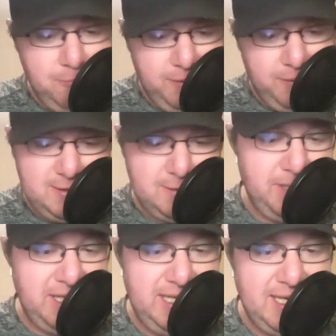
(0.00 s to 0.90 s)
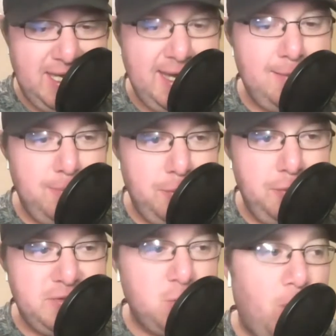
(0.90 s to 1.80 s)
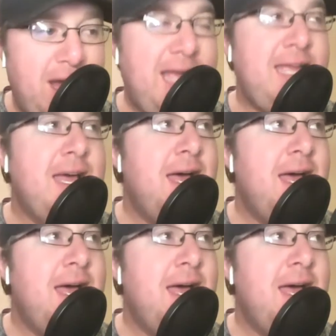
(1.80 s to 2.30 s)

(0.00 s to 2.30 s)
Bontempelli again proves why